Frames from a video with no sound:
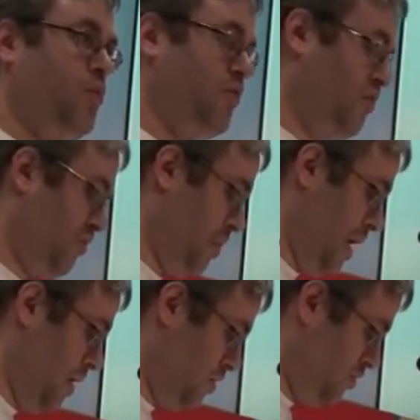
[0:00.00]
was
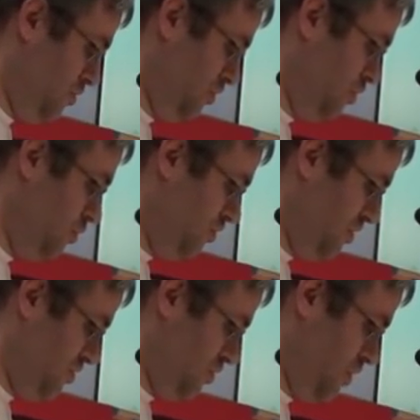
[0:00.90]
inspired to use
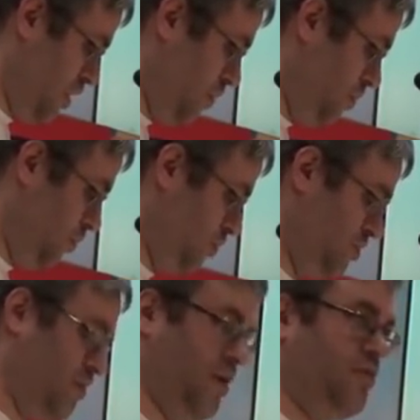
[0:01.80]
it to help
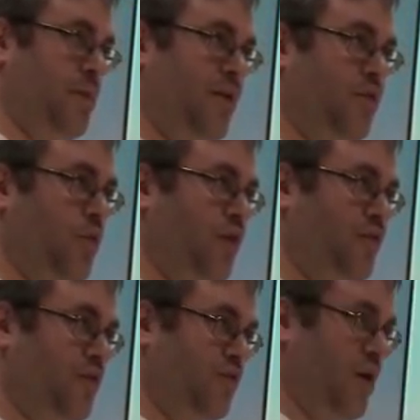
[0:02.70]
expand the
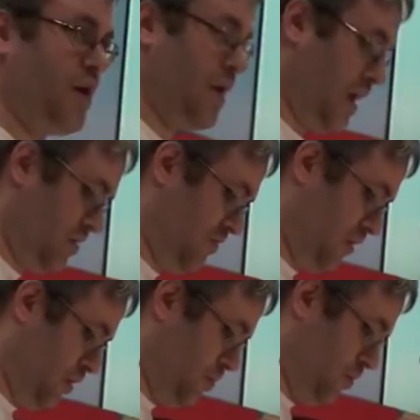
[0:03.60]
welfare state and
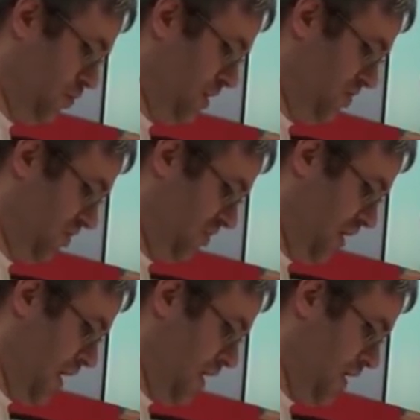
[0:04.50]
develop the Great
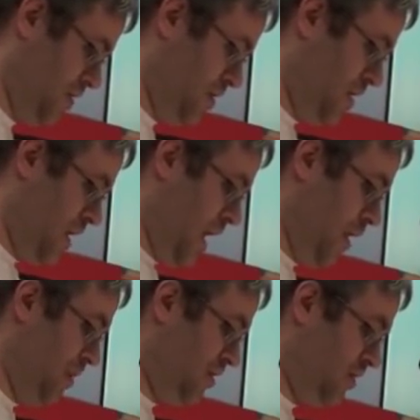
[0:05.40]
Society.
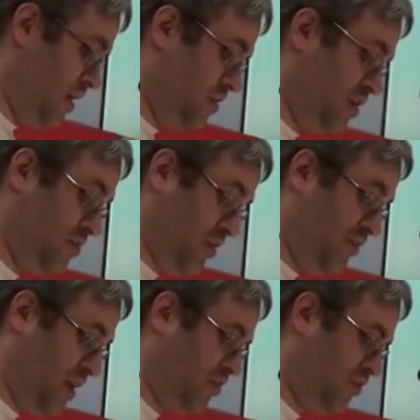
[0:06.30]
And Michael Harrington
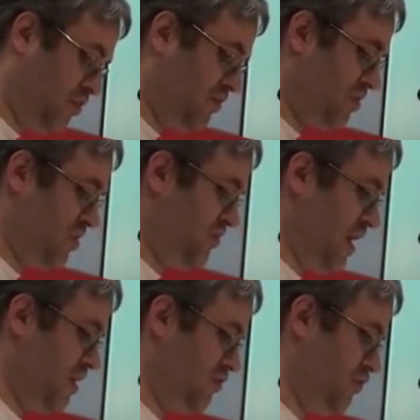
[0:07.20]
himself actually served as an
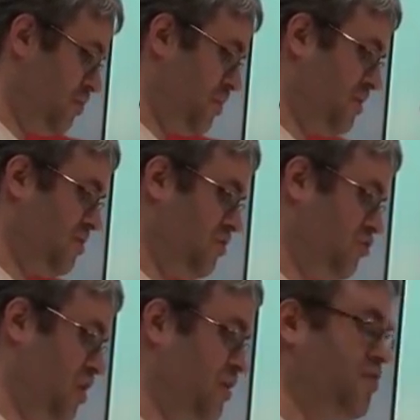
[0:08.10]
advisor for
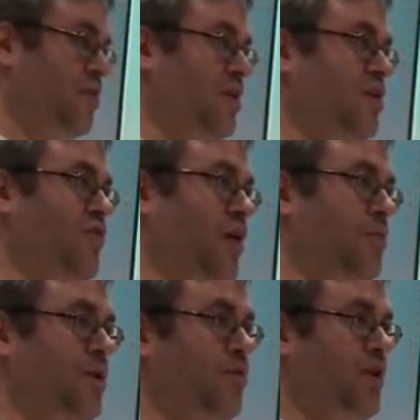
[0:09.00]
President Johnson in
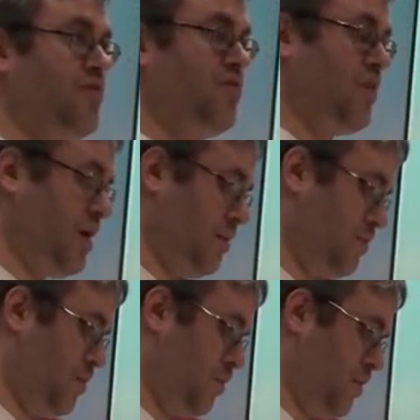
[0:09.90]
developing Great Society
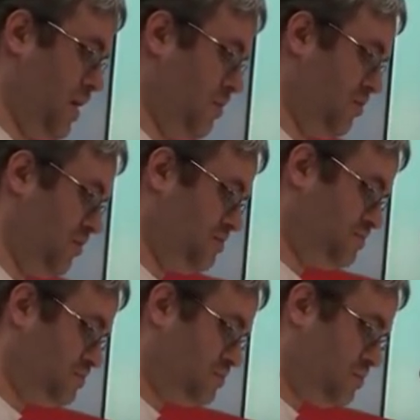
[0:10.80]
programs.
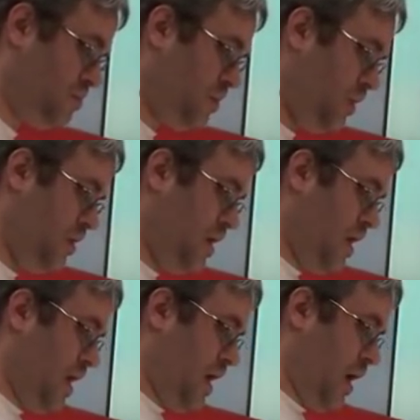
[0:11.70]

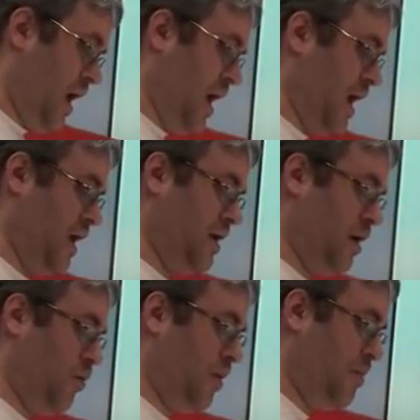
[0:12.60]
And
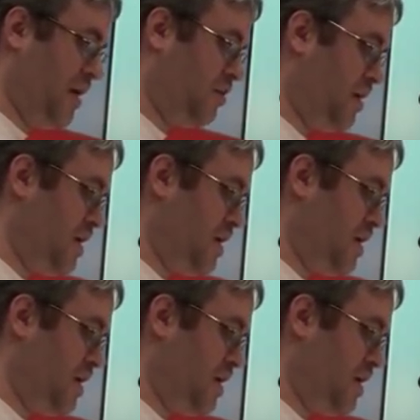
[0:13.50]
now, while Michael